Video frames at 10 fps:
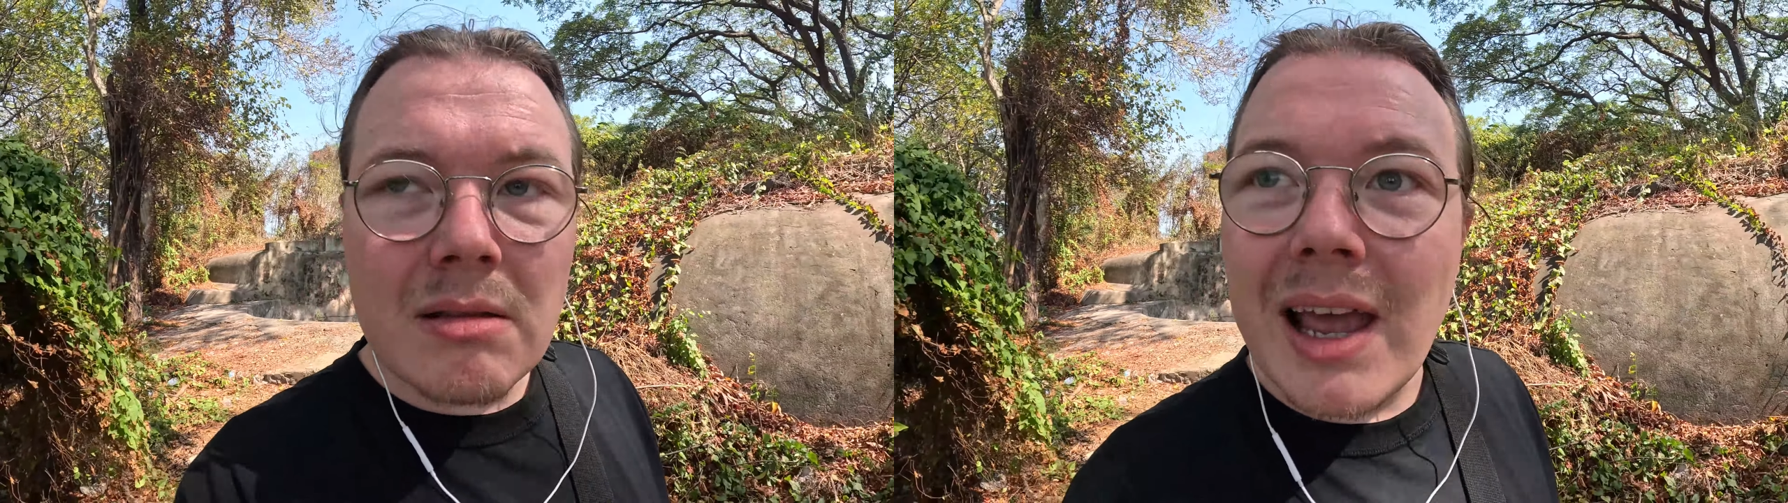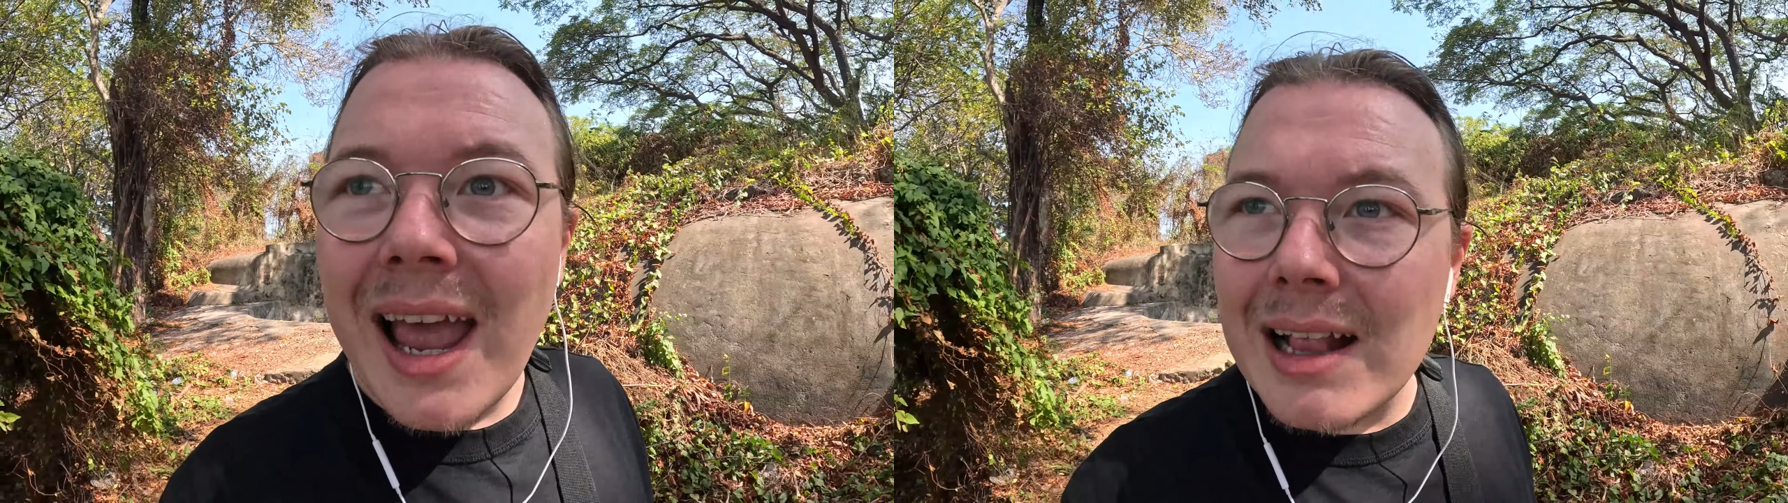
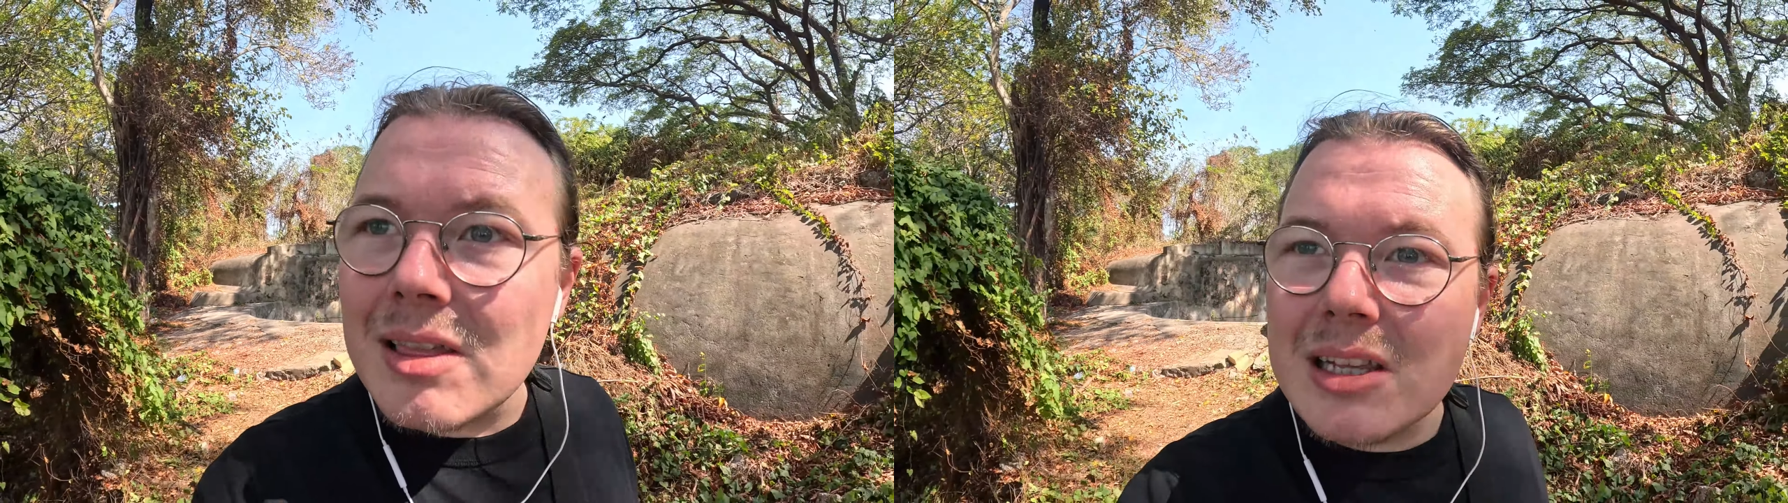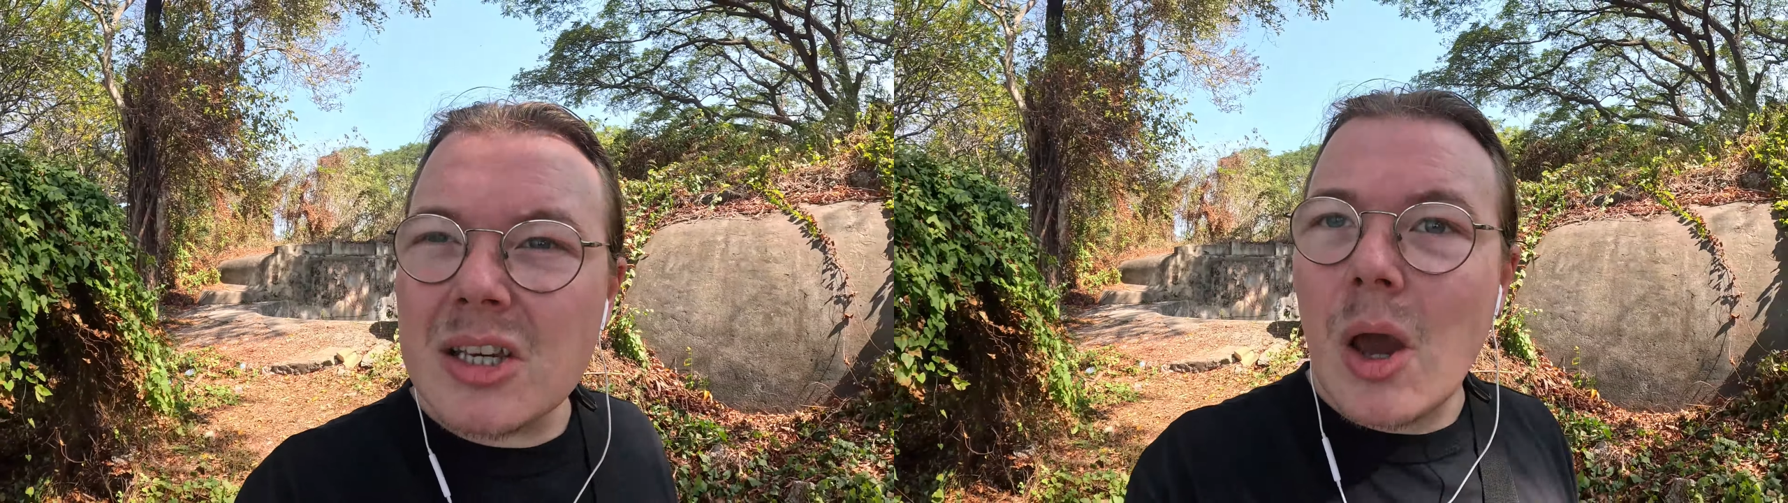they had
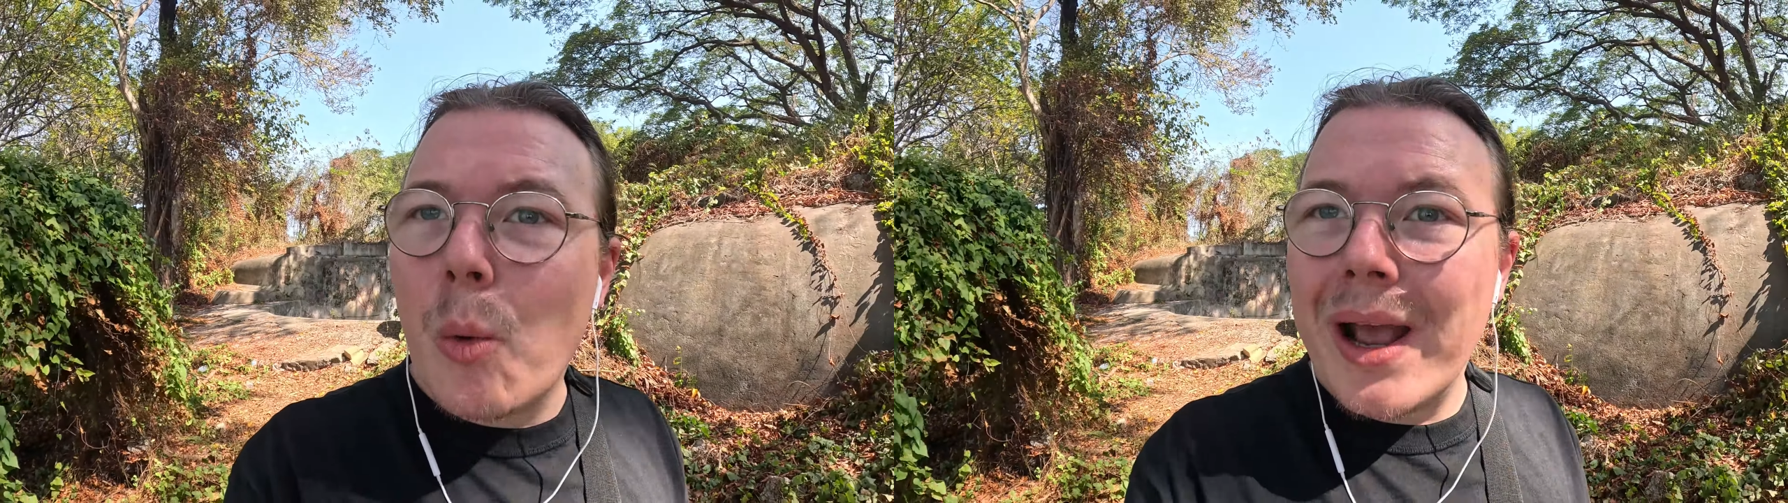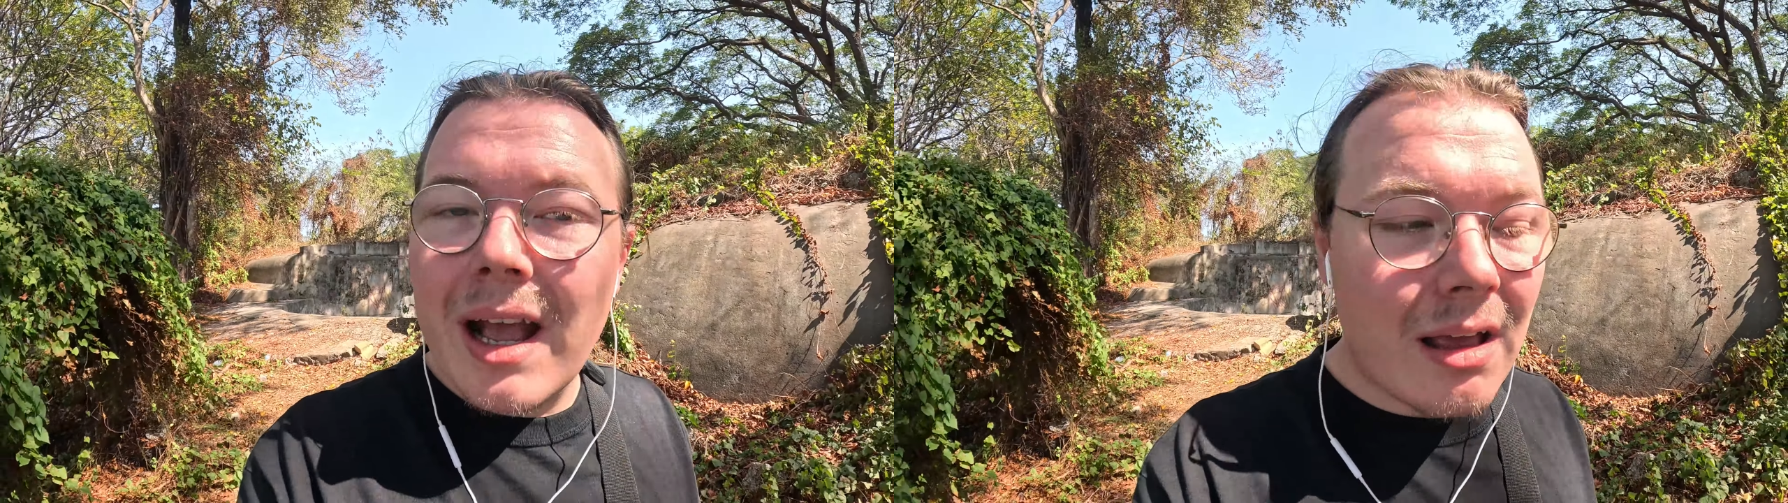this
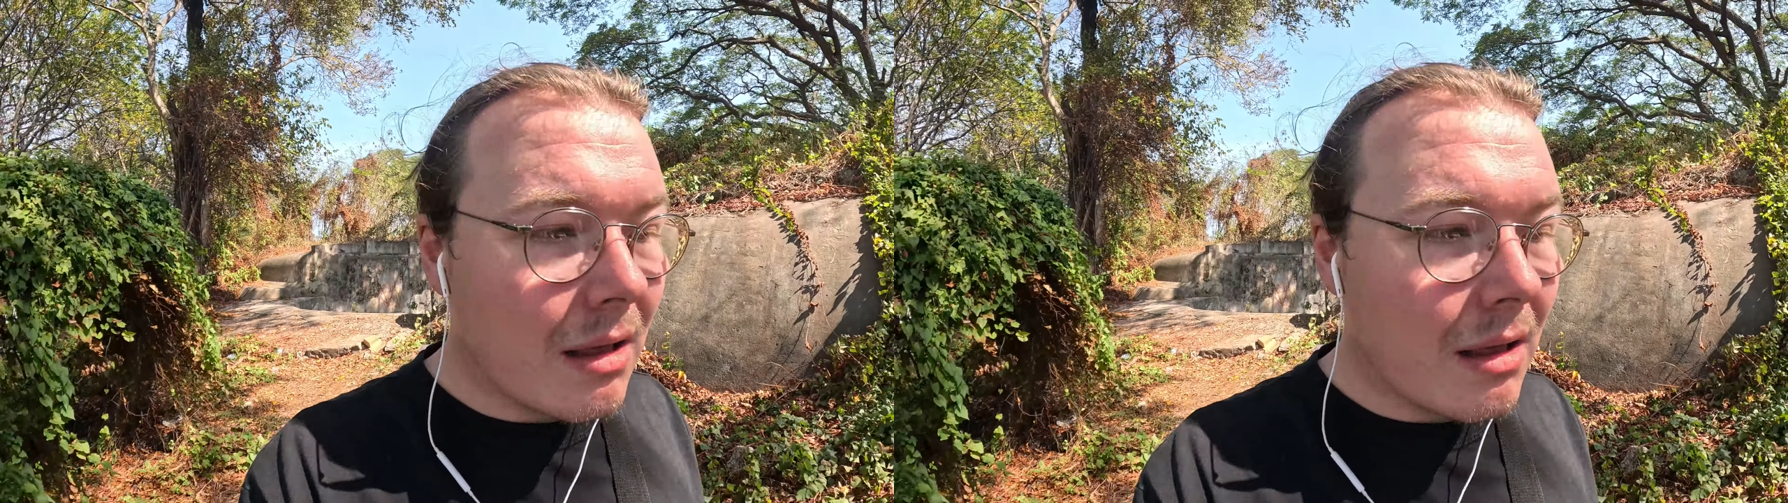going.